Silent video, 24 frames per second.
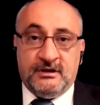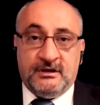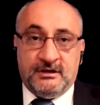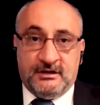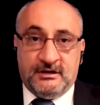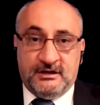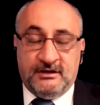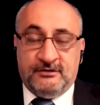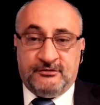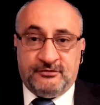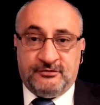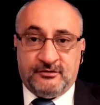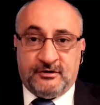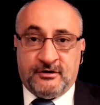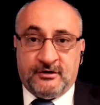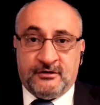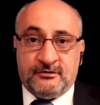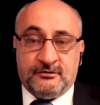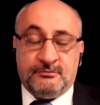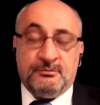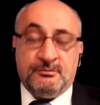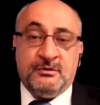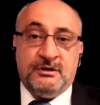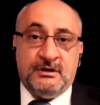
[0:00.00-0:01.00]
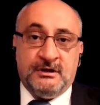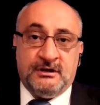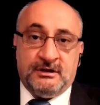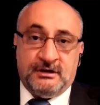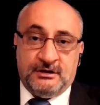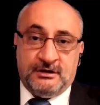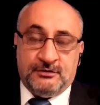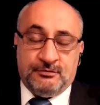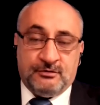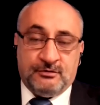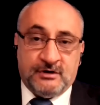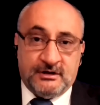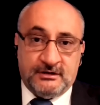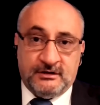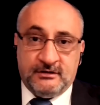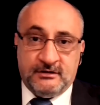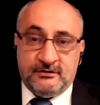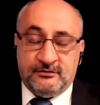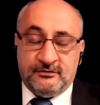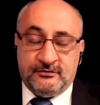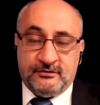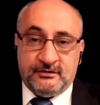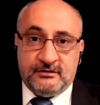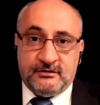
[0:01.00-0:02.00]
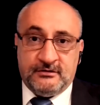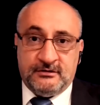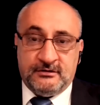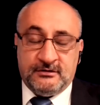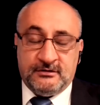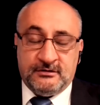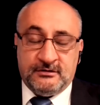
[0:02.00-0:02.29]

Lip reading: he saw them. Iranians and the